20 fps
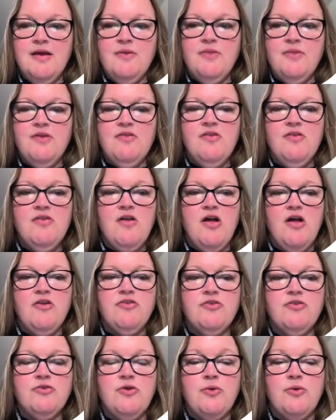This is
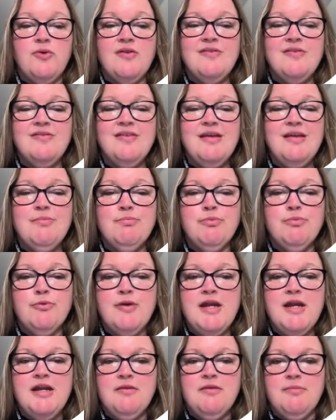also known as
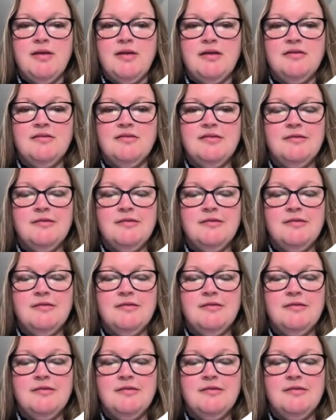debridement.